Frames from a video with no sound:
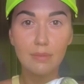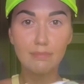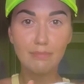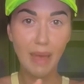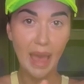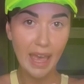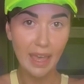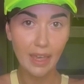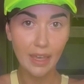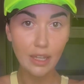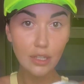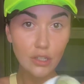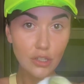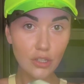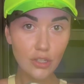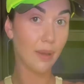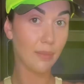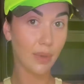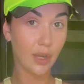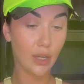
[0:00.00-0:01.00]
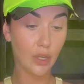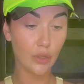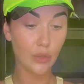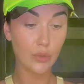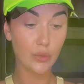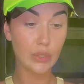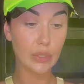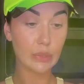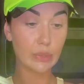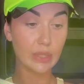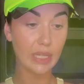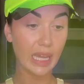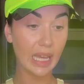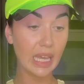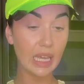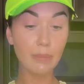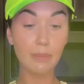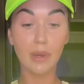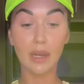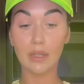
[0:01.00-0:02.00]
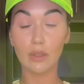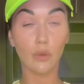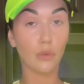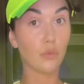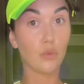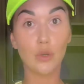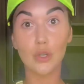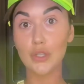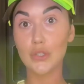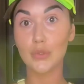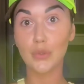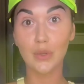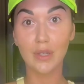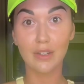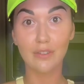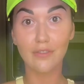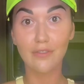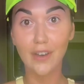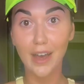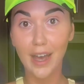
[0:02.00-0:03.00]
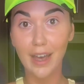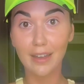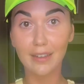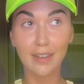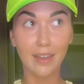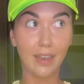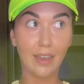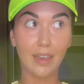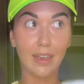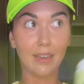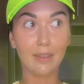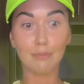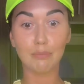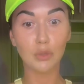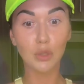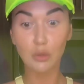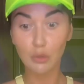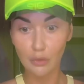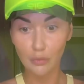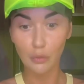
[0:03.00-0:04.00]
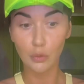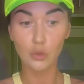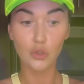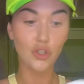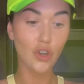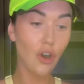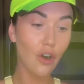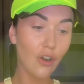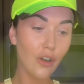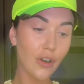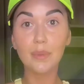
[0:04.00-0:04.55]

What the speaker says: package I'm gonna use today, but of course you can find a beautiful jar.